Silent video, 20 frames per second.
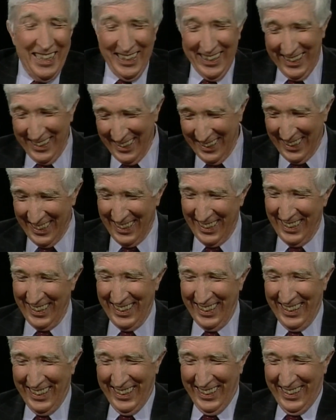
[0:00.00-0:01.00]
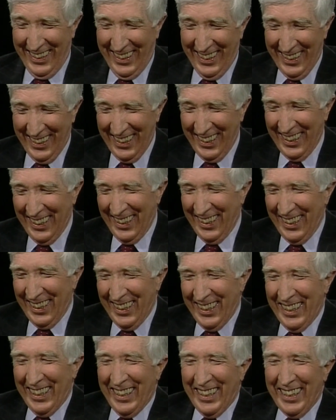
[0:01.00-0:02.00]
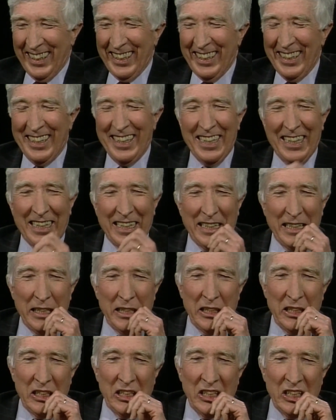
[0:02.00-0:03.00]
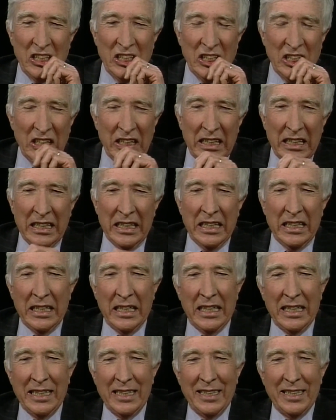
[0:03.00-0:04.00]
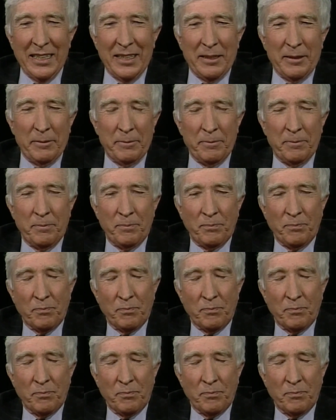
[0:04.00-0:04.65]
Uh, I. Uh, I mean, you just went.